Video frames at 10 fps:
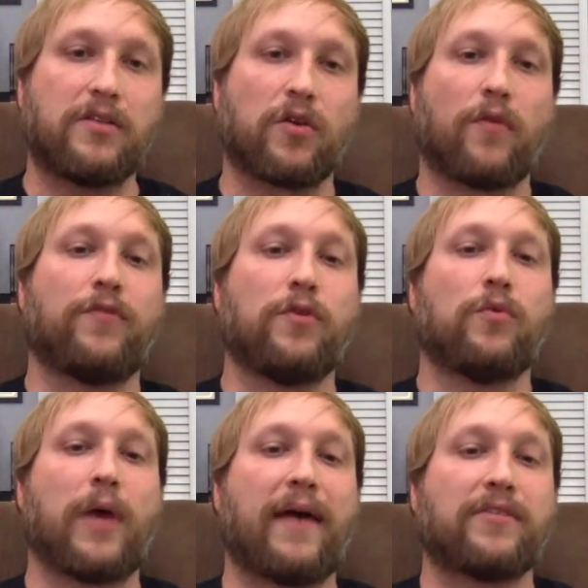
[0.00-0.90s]
So if
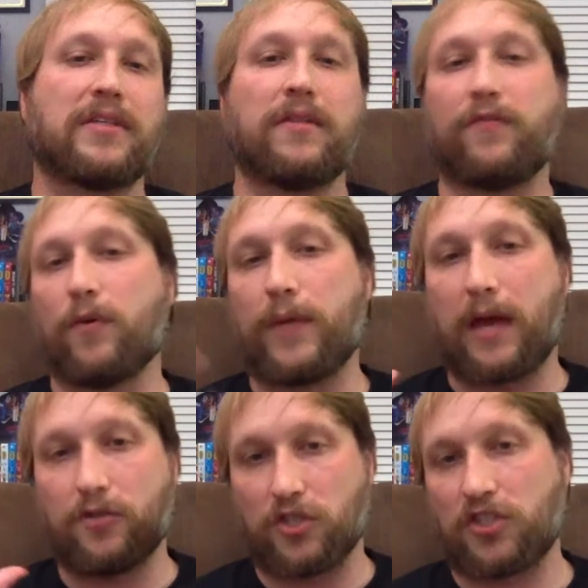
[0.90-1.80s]
you haven't seen the film
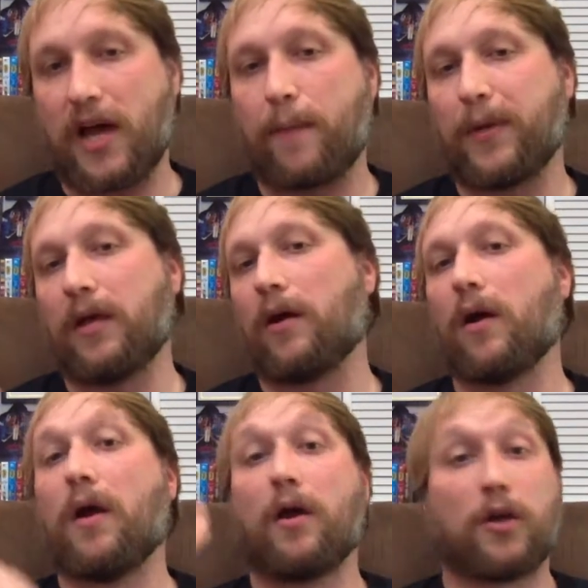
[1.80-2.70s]
yet, just stop
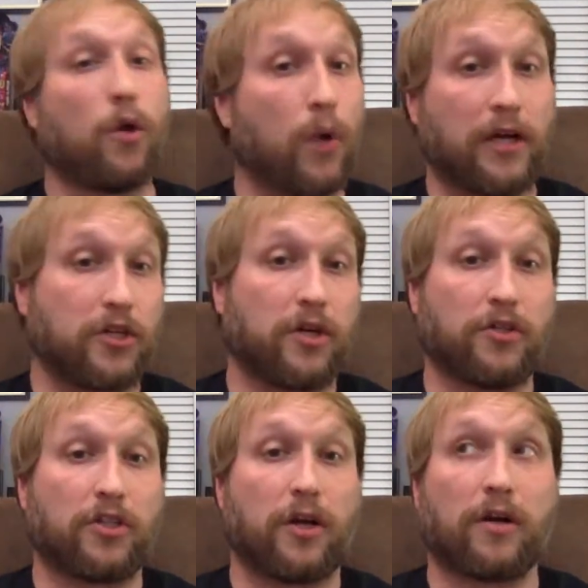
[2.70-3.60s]
here, go watch it on
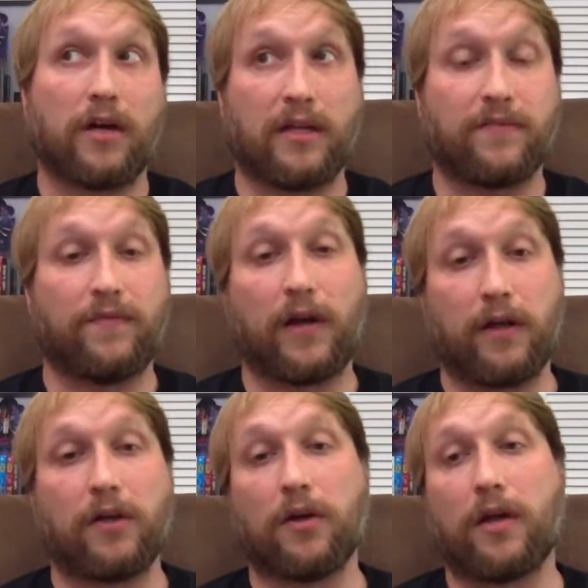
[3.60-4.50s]
Shudder. It's
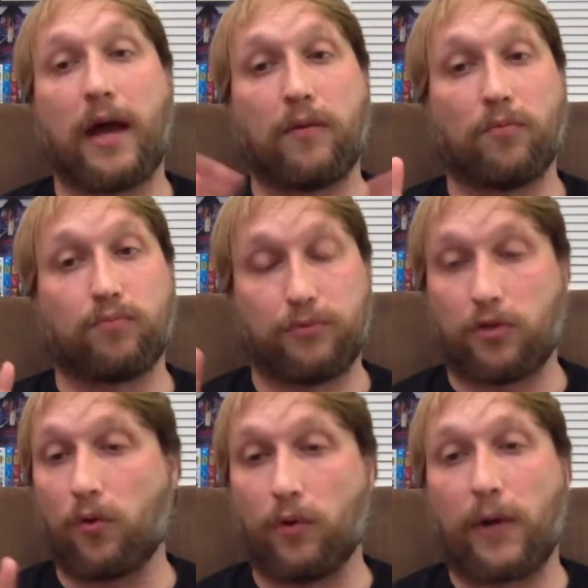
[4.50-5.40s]
very good. I
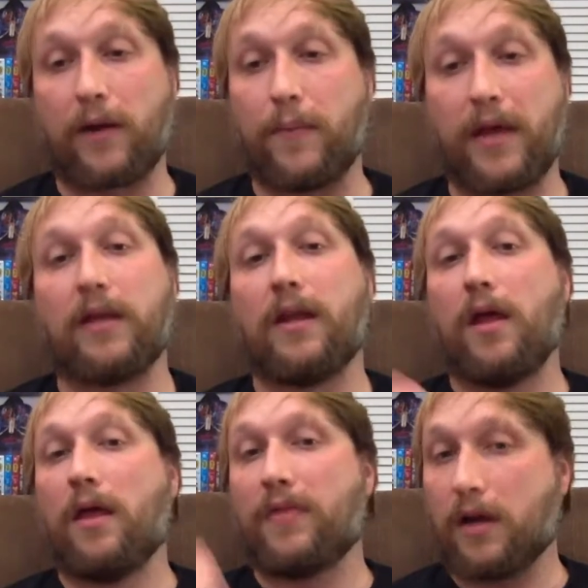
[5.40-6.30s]
totally recommend it.
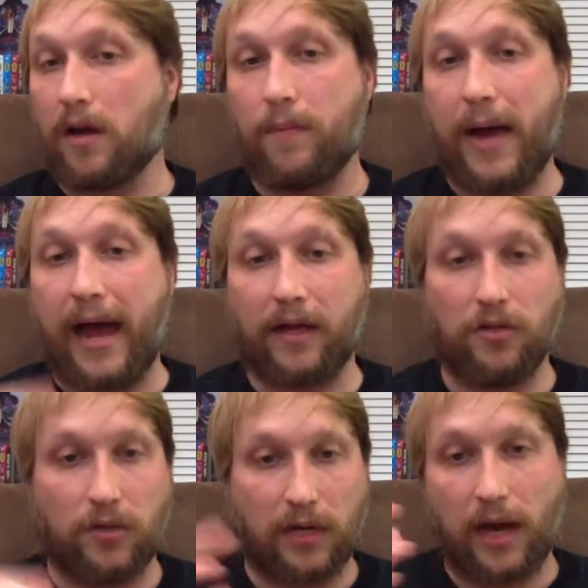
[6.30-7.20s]
Then come back and
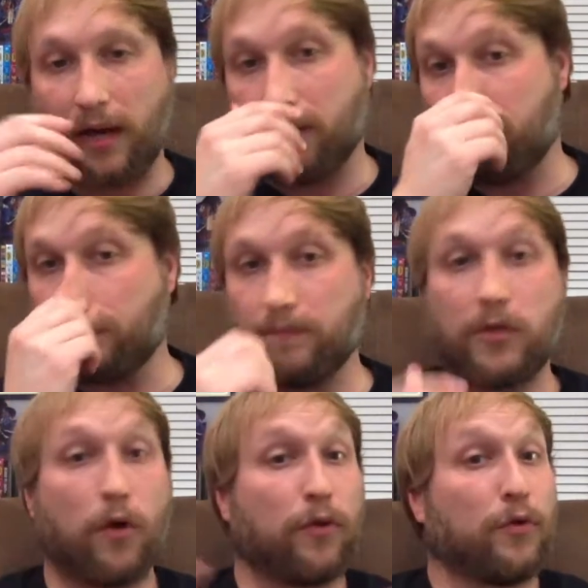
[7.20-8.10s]
you can kind of
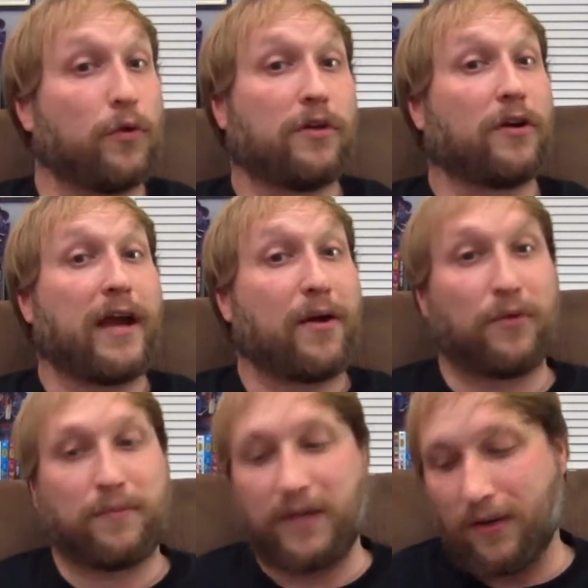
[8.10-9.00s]
go through and nerd out
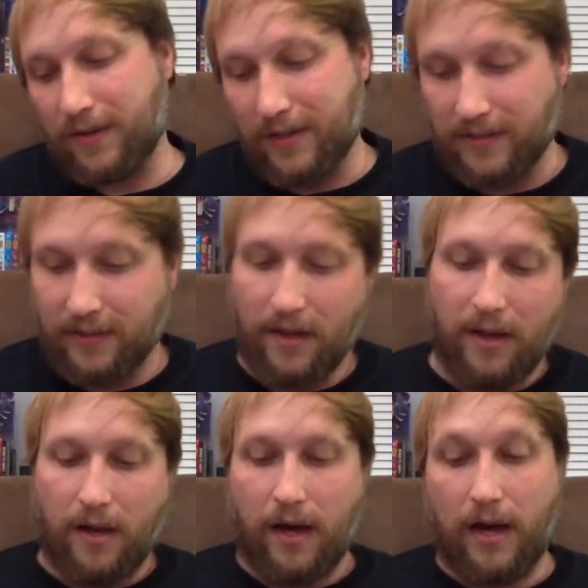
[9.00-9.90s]
with me on this.
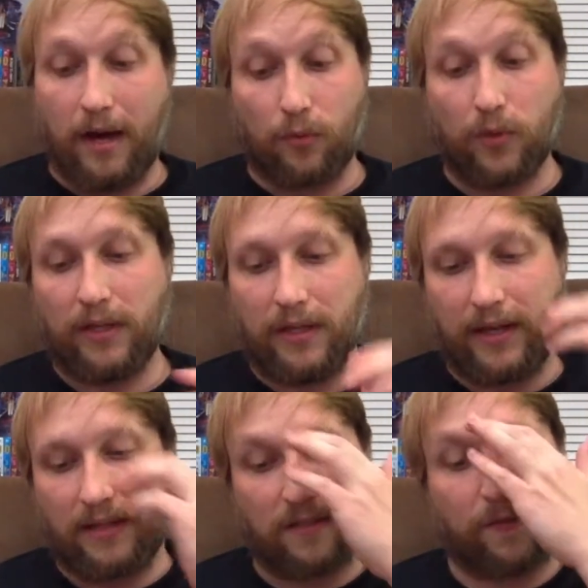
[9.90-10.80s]
Really
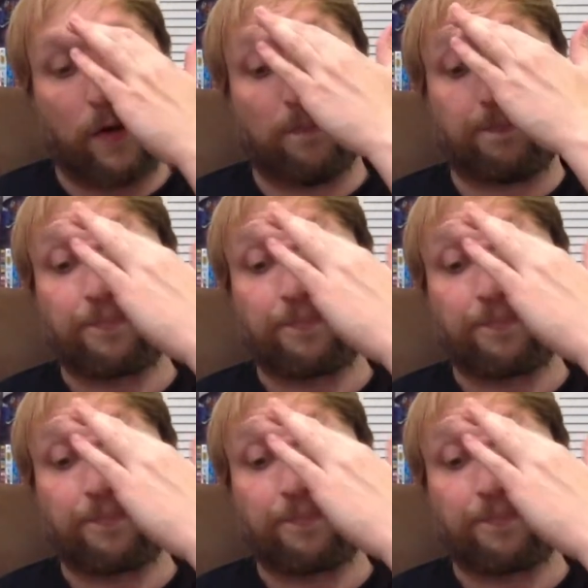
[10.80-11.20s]
like this film.